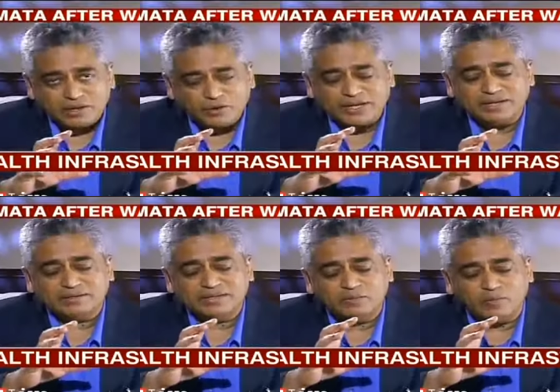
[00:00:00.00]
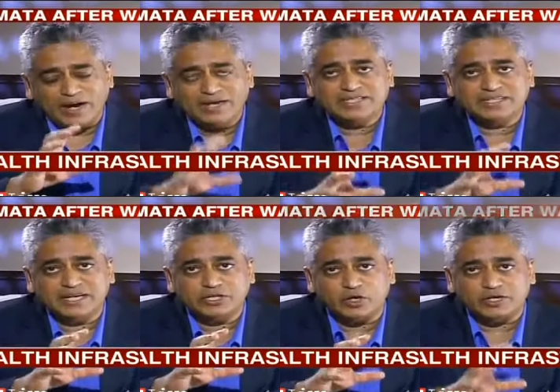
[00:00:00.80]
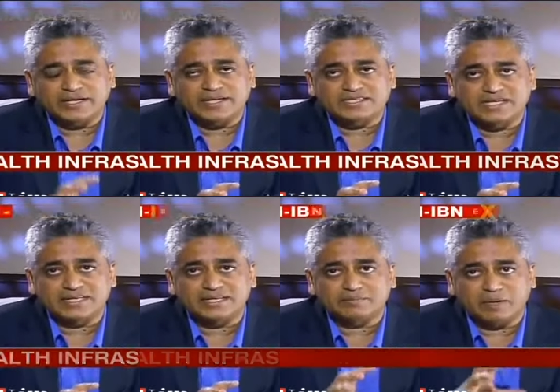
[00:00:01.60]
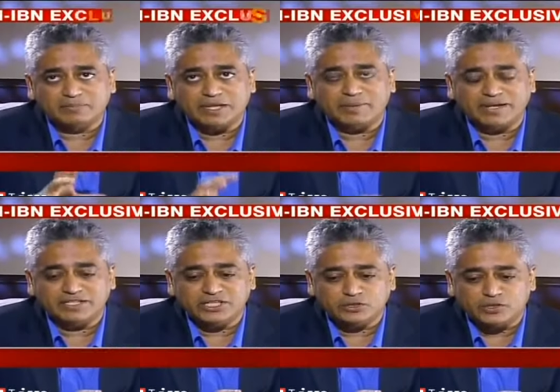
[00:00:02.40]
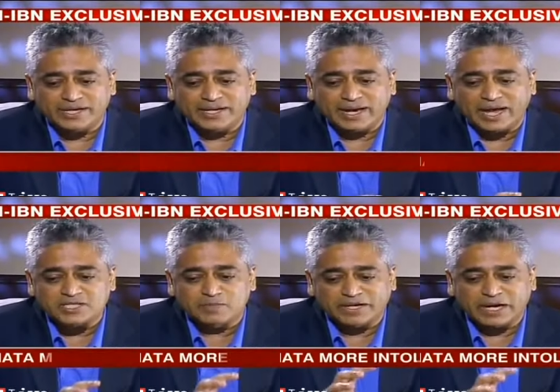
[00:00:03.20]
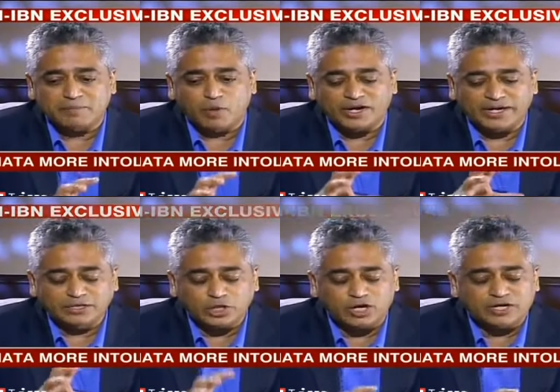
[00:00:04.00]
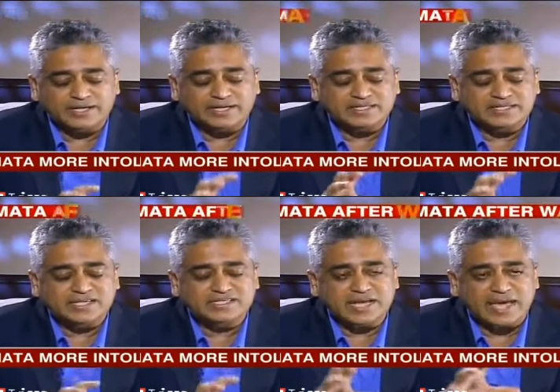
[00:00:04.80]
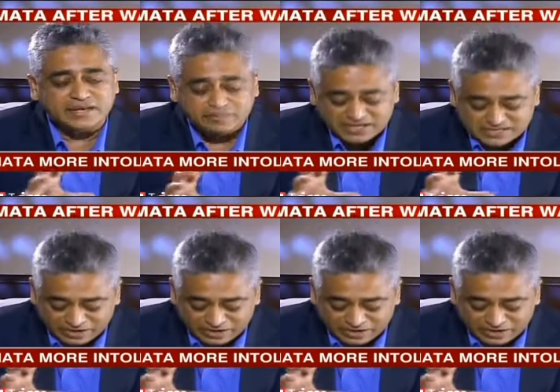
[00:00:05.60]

Okay, then why is it that your critics say that Mamata Banerjee today has become more intolerant and sees enemies